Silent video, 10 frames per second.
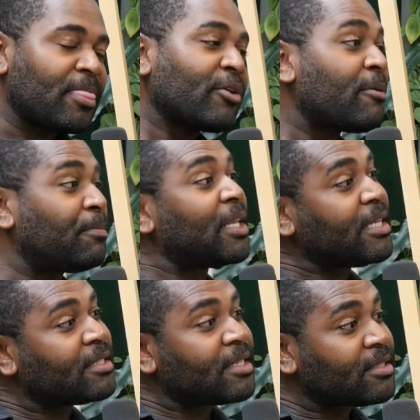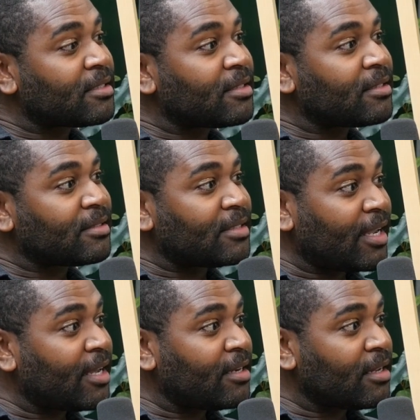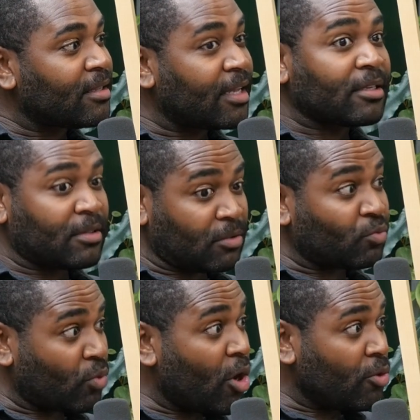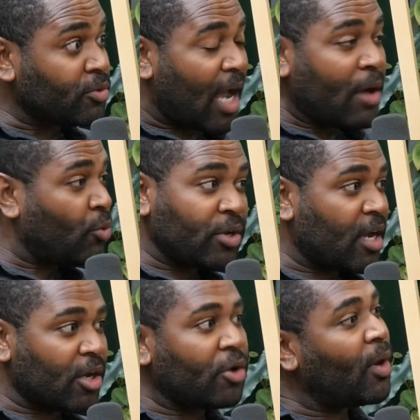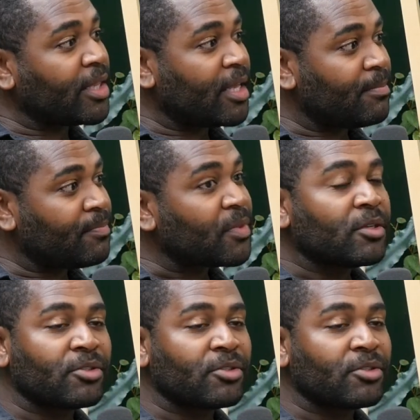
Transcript: There are places, Dan, like roads, I will not go on them.